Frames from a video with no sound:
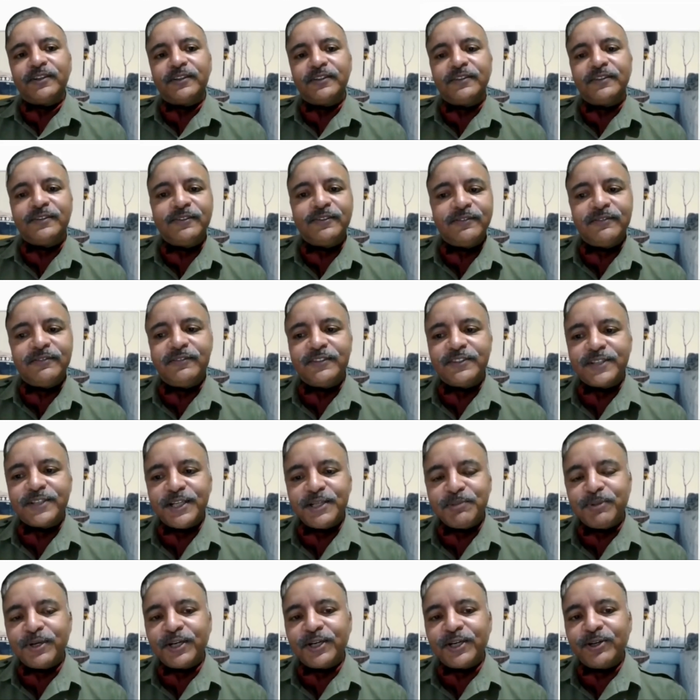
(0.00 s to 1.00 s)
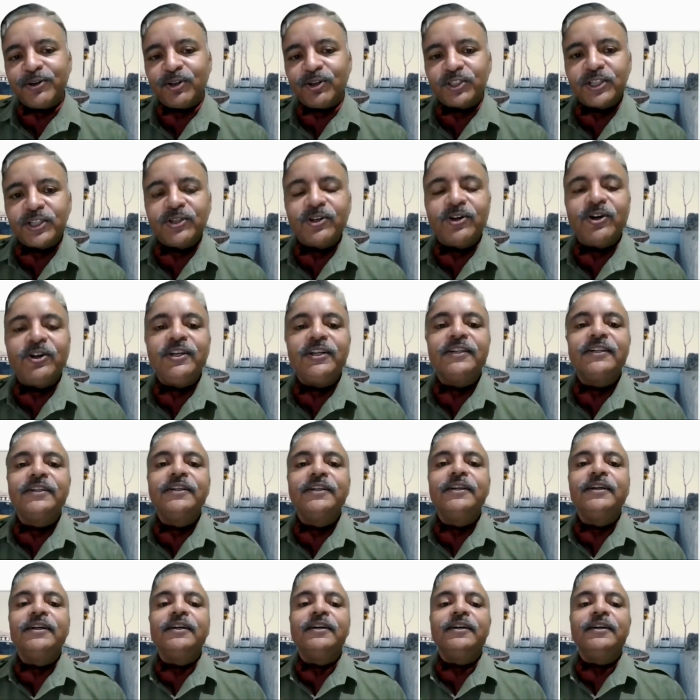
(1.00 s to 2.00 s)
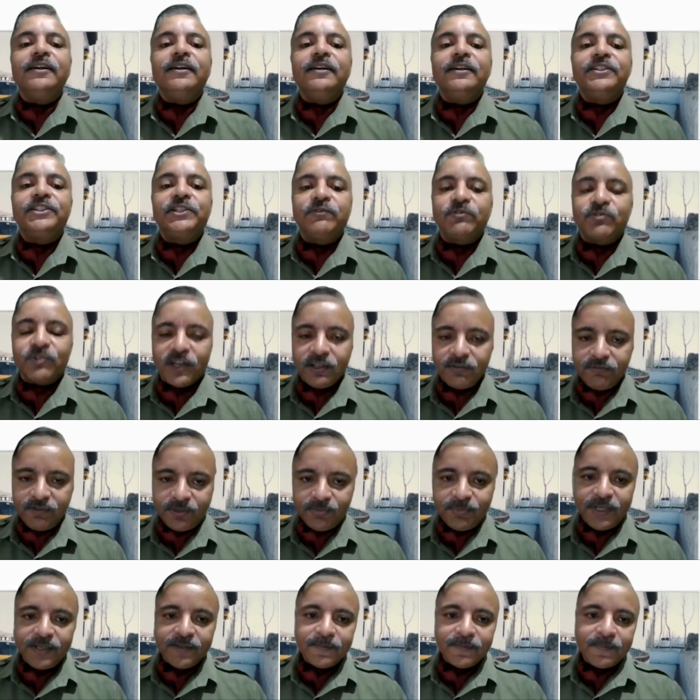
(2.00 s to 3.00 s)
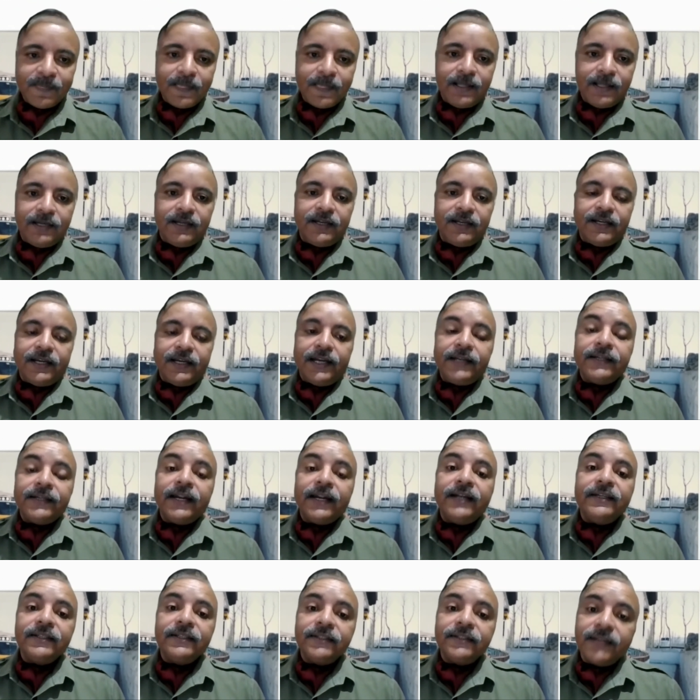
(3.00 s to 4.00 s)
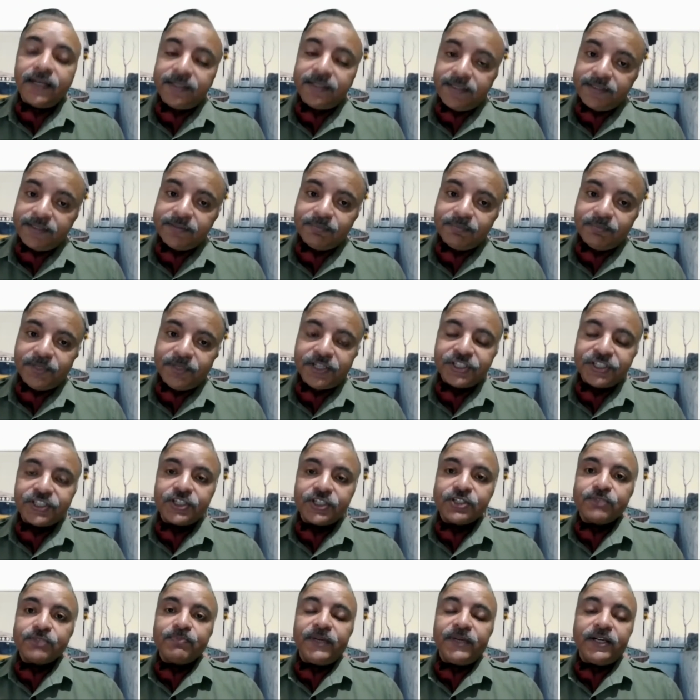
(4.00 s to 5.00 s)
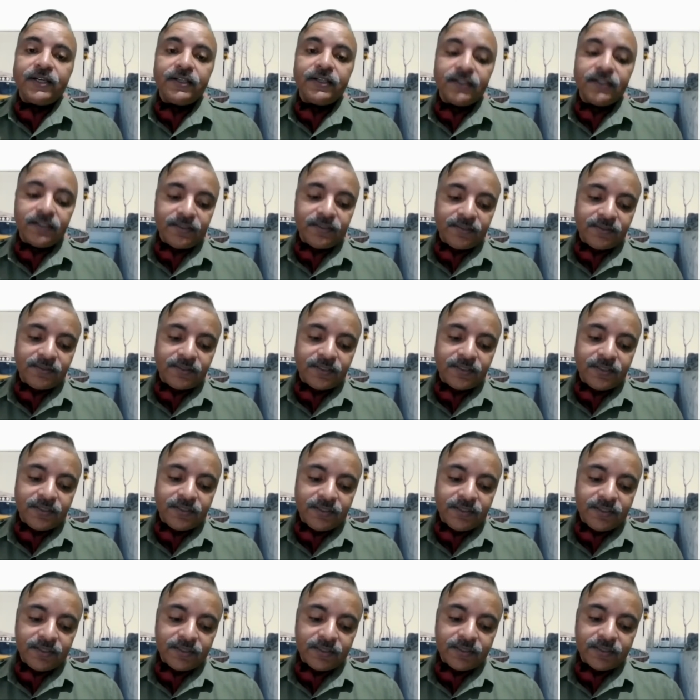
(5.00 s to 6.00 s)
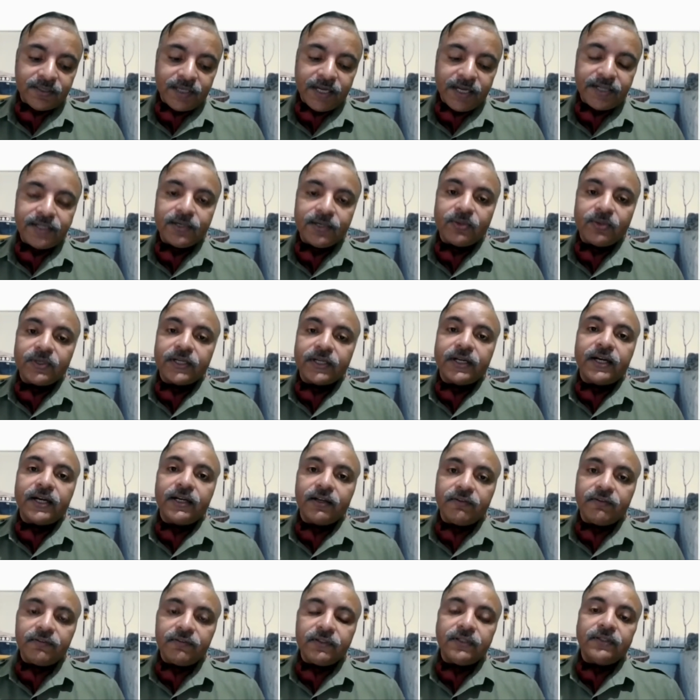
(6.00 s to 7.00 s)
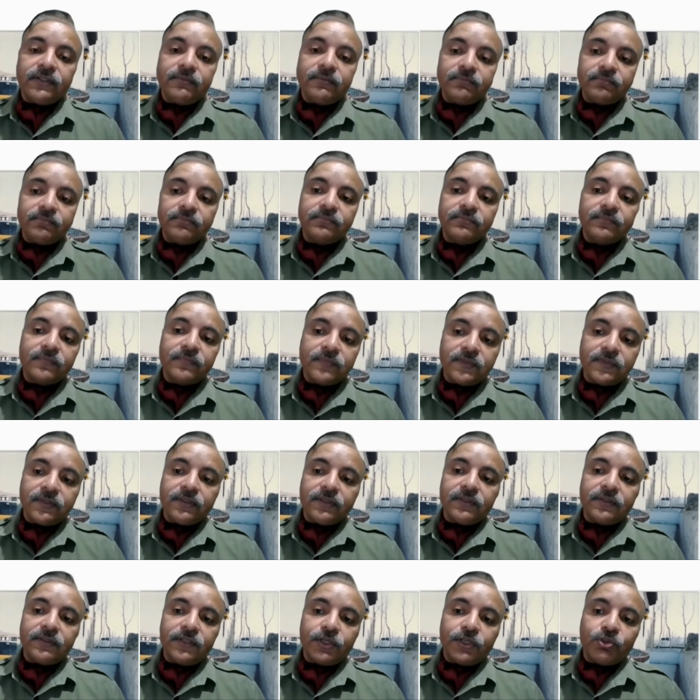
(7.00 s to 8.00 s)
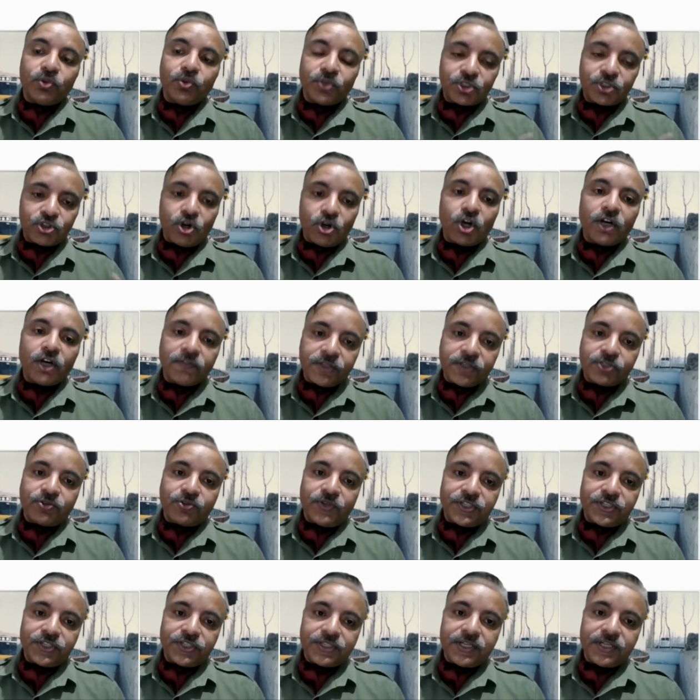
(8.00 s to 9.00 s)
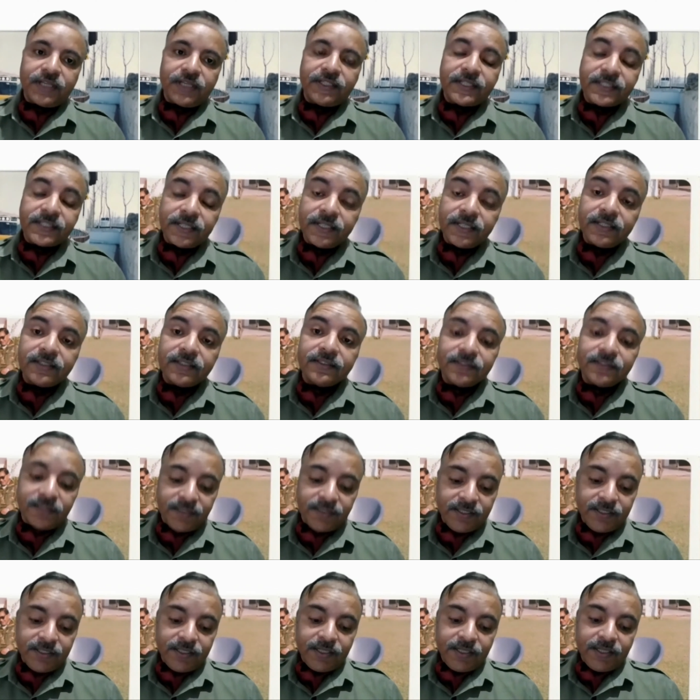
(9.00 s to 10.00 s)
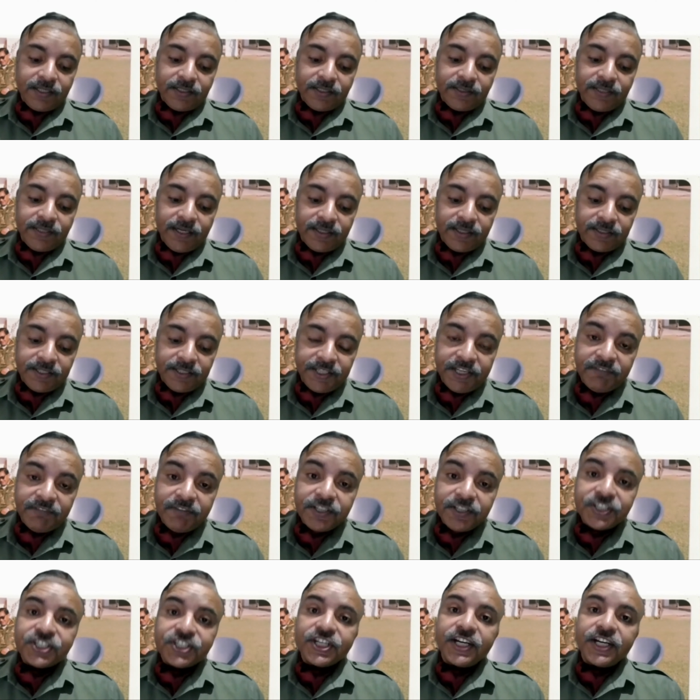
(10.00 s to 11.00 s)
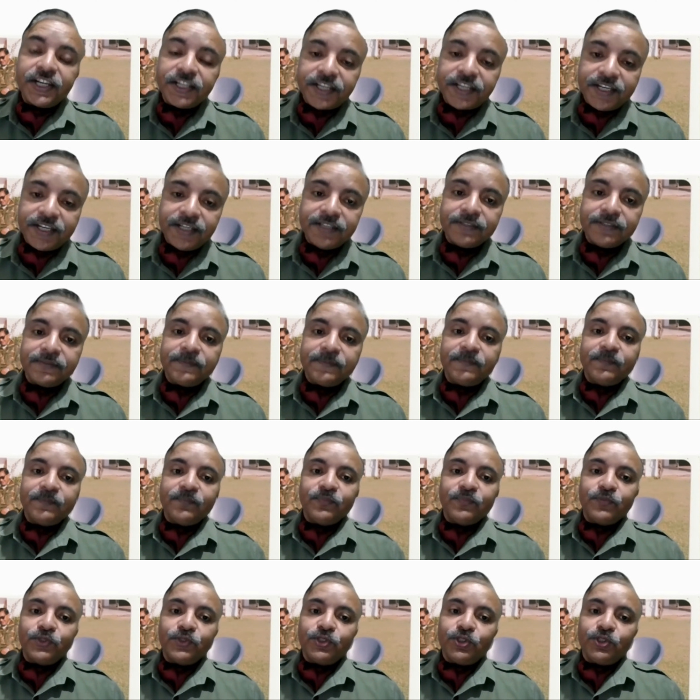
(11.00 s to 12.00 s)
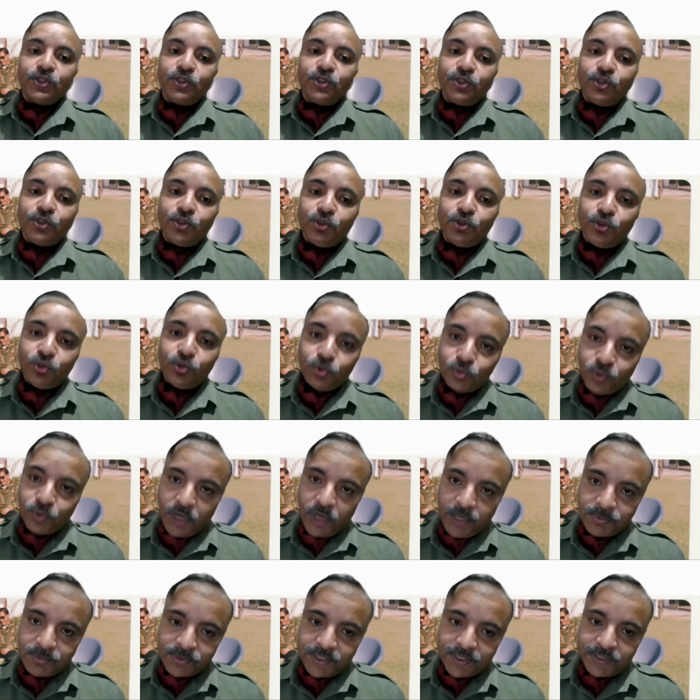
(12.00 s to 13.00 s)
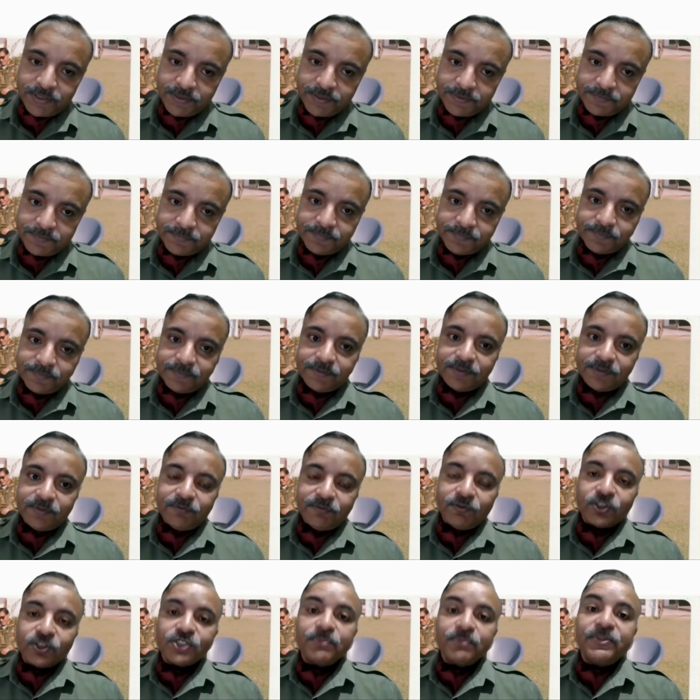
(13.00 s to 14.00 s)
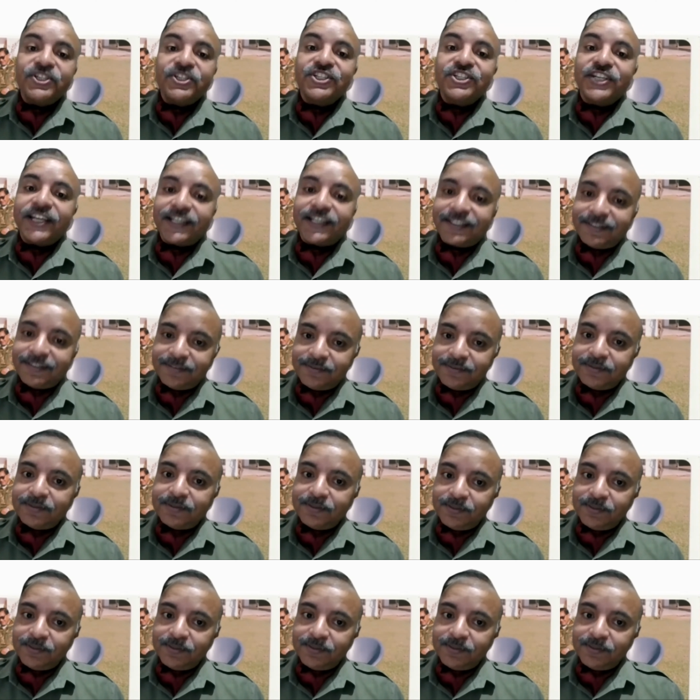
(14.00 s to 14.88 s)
with one celebrated author called Shiv Kunal Verma. In 1919, Britishers carried out a kind of they took stock of the situation, and they said that giving J&K to Gulab Singh was a mistake.